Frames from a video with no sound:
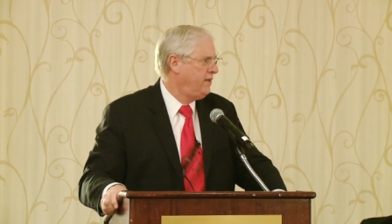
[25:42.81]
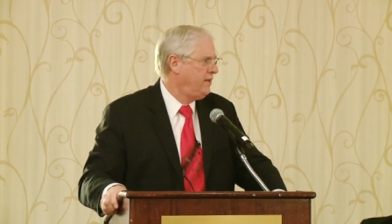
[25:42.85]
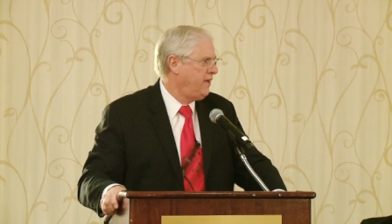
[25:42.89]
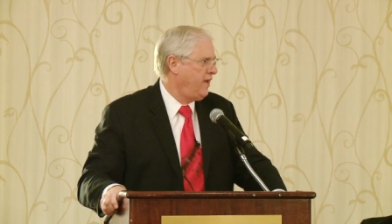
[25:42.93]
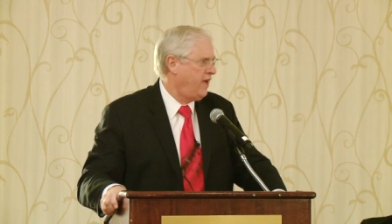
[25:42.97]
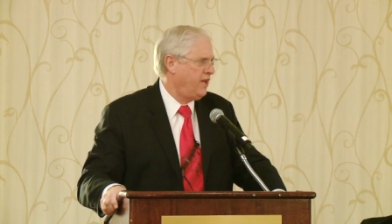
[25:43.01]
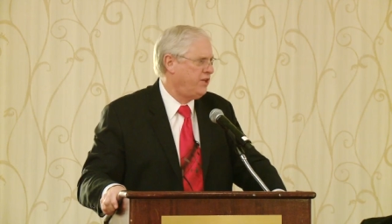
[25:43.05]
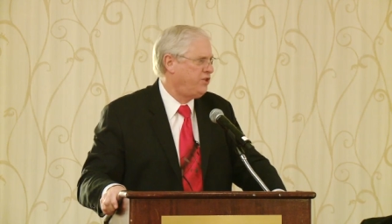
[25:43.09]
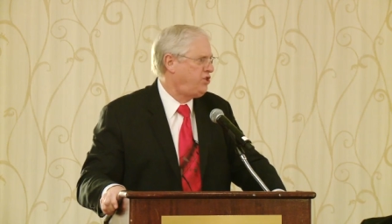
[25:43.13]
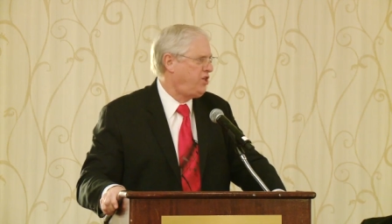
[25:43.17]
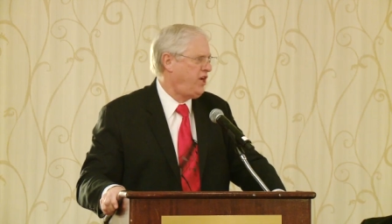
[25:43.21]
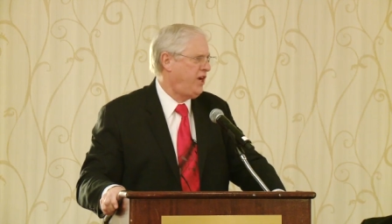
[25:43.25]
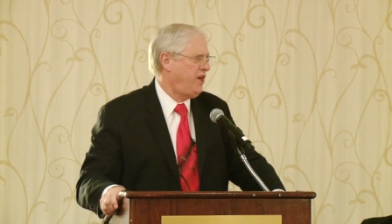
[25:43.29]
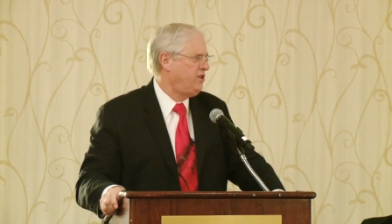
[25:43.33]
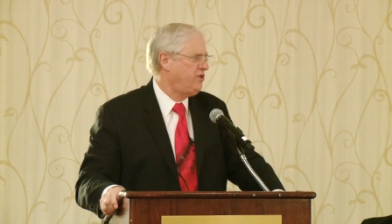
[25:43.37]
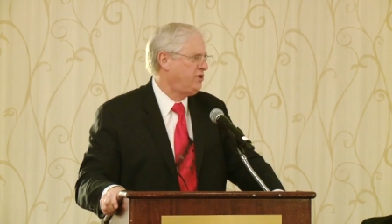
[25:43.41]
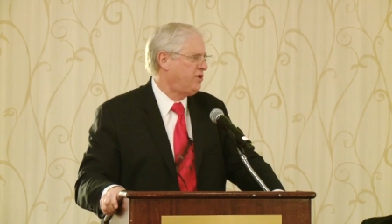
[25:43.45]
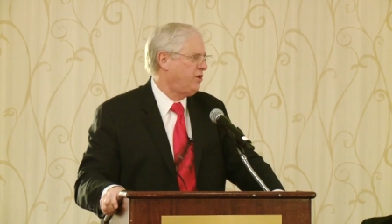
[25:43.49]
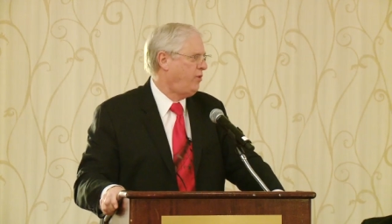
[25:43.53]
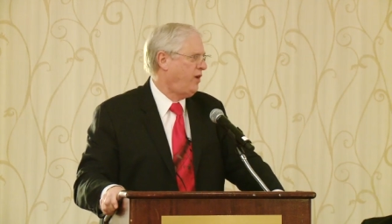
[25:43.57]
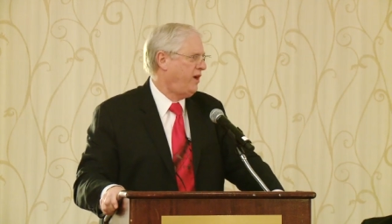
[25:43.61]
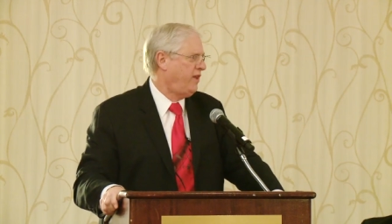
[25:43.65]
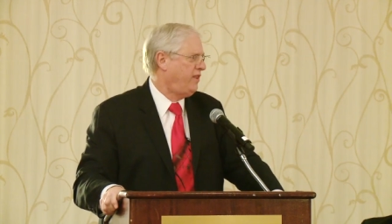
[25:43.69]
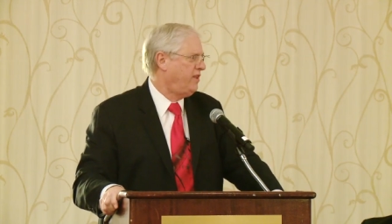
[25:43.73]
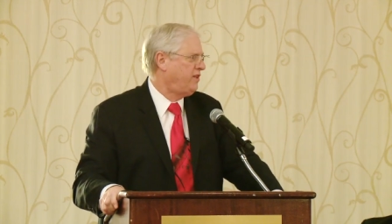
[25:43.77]
and change the
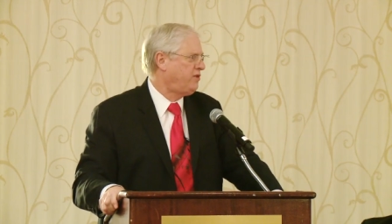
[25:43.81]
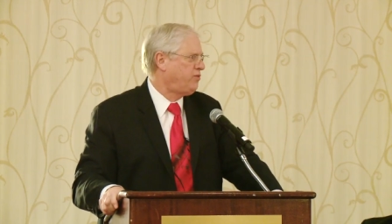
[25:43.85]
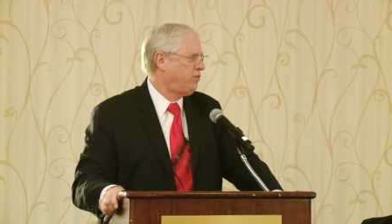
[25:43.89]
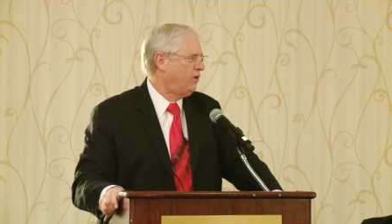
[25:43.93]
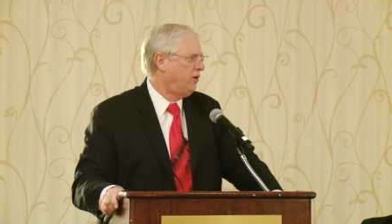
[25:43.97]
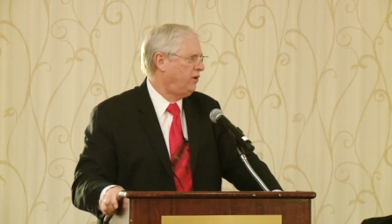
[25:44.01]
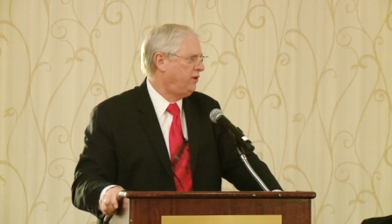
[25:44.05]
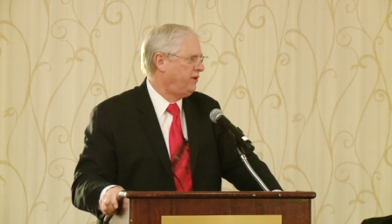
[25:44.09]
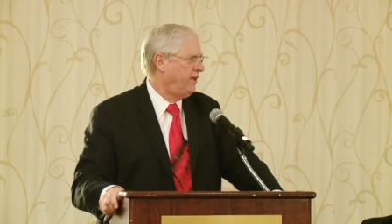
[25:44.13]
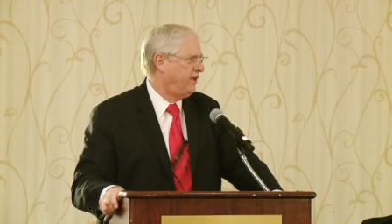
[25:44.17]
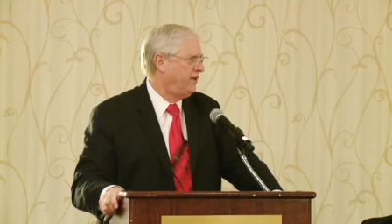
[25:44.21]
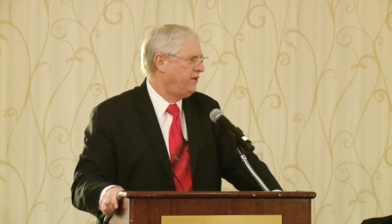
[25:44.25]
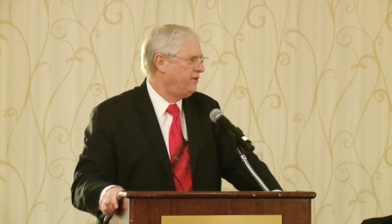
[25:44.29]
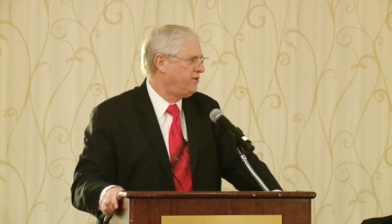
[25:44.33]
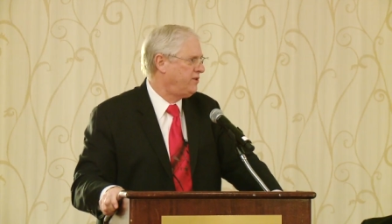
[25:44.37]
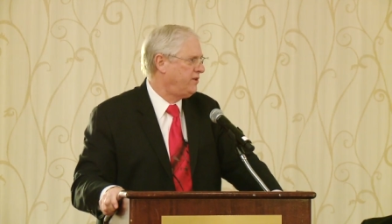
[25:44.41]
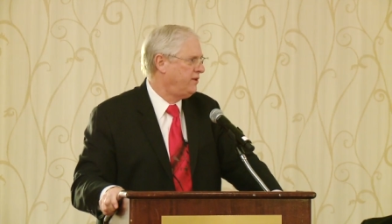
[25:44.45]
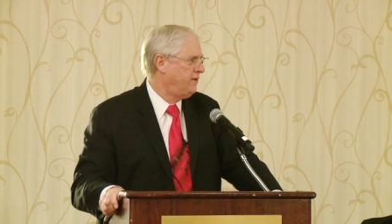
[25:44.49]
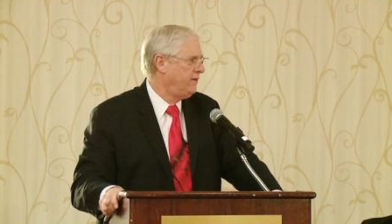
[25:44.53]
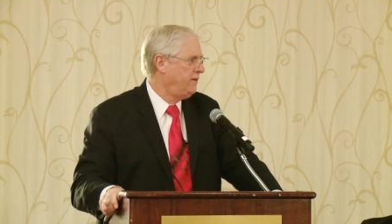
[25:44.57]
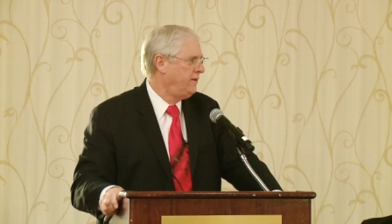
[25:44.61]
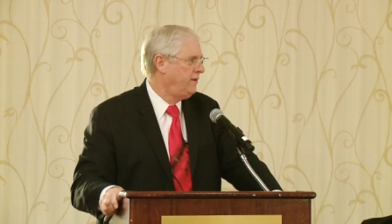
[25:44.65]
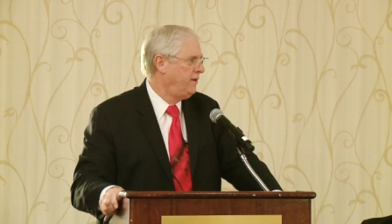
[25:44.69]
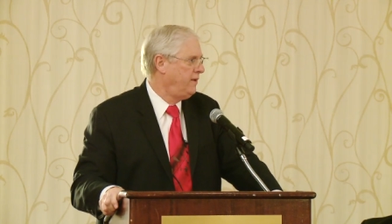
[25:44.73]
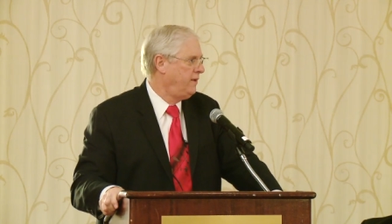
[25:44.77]
way this world is.
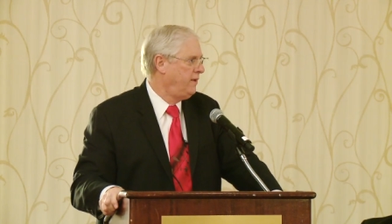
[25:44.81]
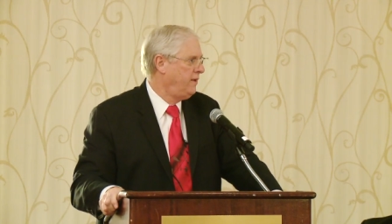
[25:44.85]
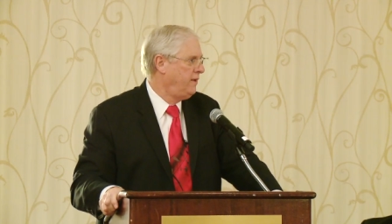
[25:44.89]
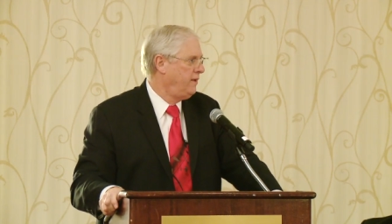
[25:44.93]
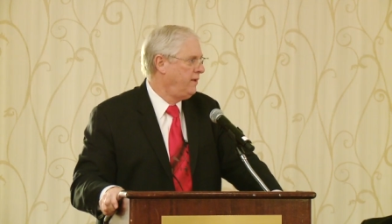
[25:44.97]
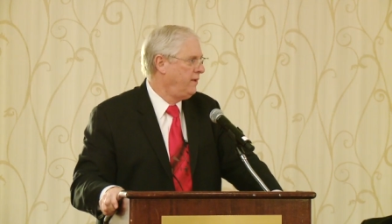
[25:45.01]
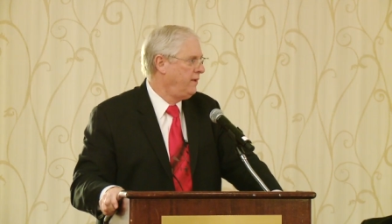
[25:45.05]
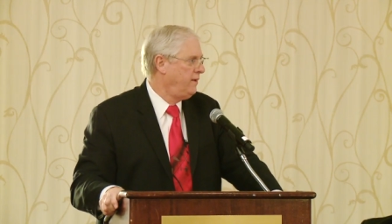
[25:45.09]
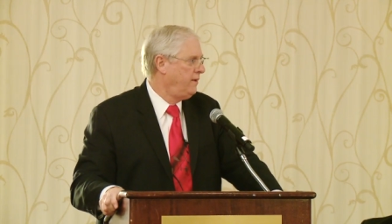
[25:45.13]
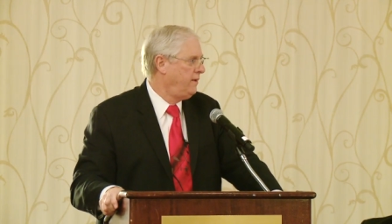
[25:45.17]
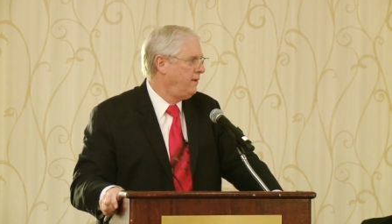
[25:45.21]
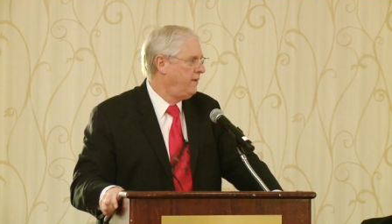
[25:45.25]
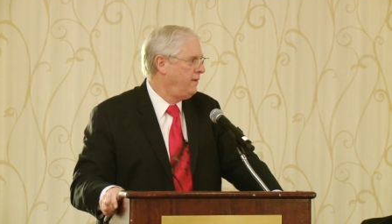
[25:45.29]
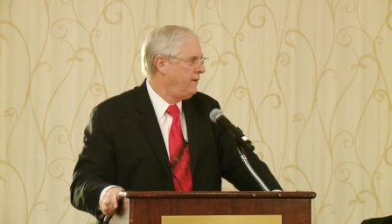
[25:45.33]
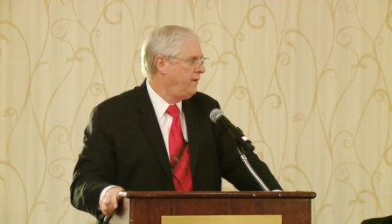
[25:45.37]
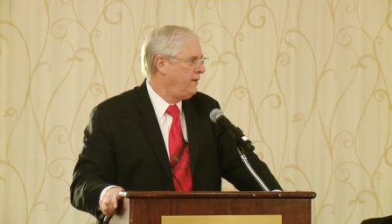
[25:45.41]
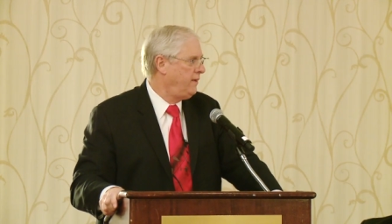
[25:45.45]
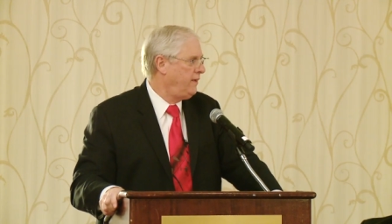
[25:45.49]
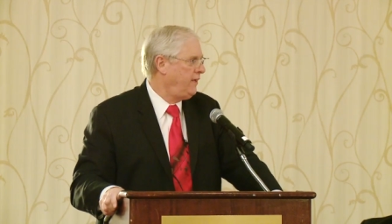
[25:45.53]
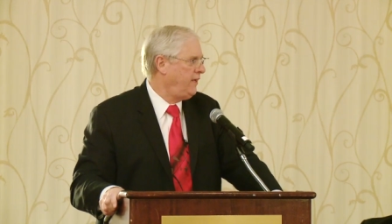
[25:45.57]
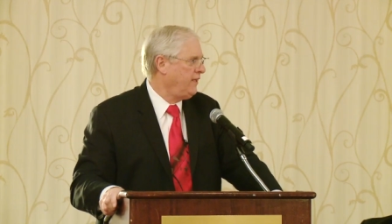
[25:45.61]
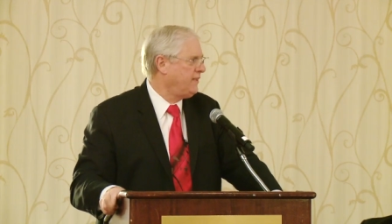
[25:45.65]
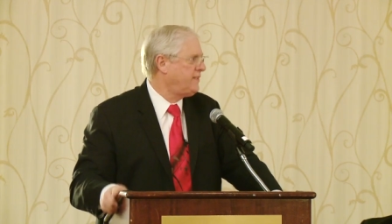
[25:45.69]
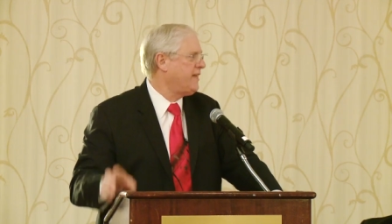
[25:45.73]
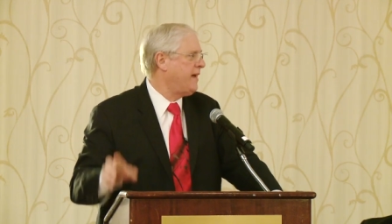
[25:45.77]

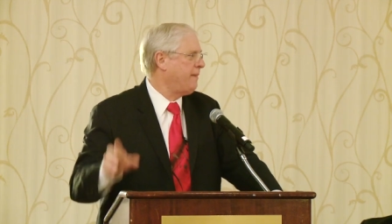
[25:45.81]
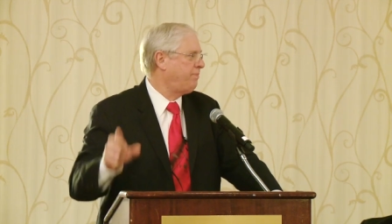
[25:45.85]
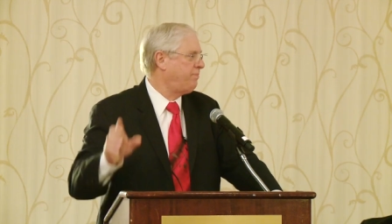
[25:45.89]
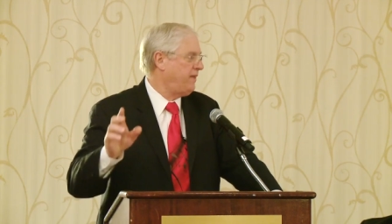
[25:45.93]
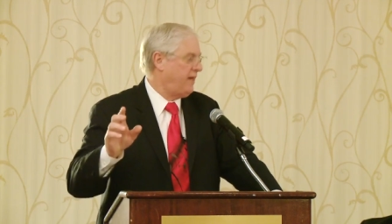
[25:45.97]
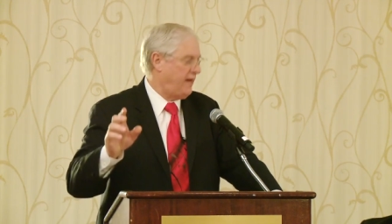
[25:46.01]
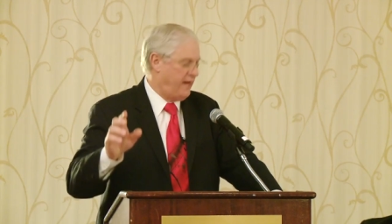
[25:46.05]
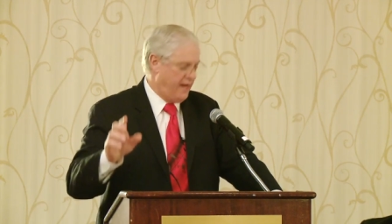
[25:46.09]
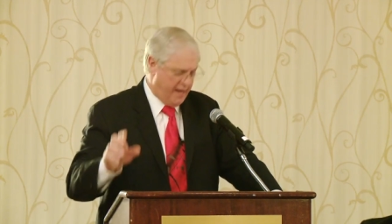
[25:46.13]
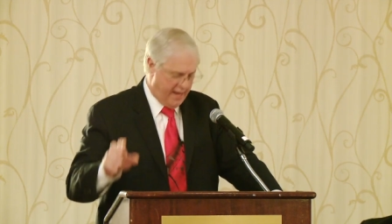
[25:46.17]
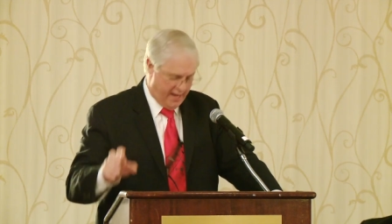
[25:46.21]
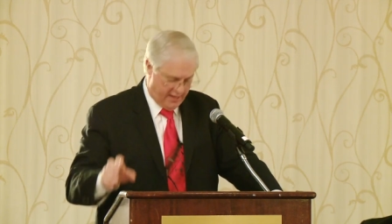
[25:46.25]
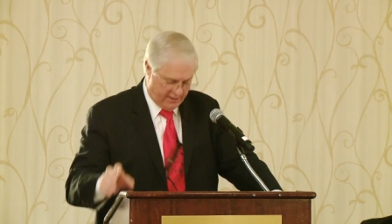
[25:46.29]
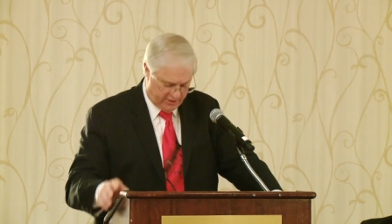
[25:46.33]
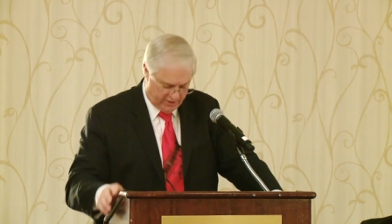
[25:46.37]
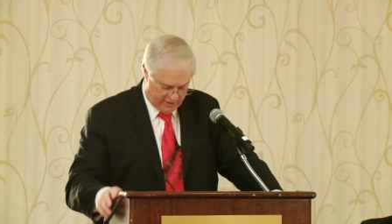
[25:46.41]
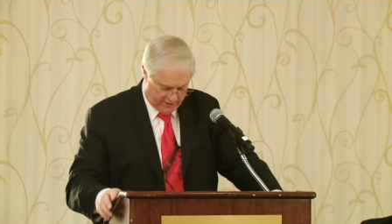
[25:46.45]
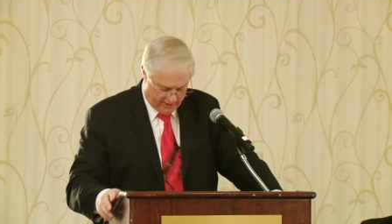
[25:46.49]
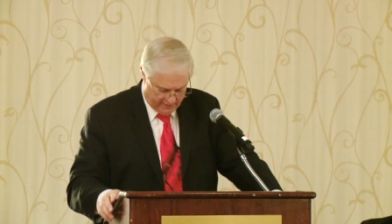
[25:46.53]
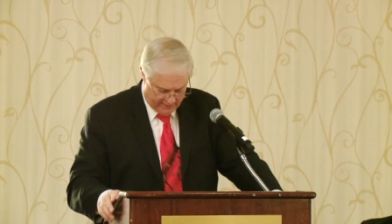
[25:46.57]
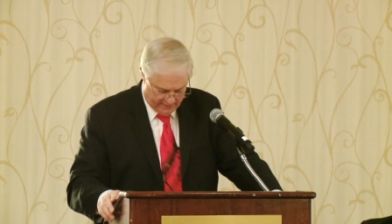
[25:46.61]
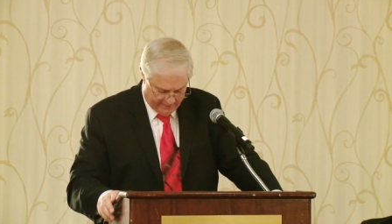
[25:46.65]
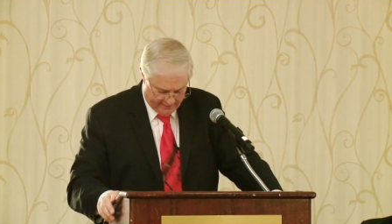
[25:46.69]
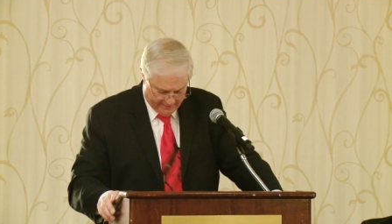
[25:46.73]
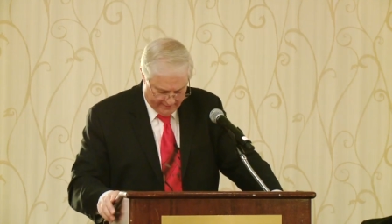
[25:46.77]
It's up to us.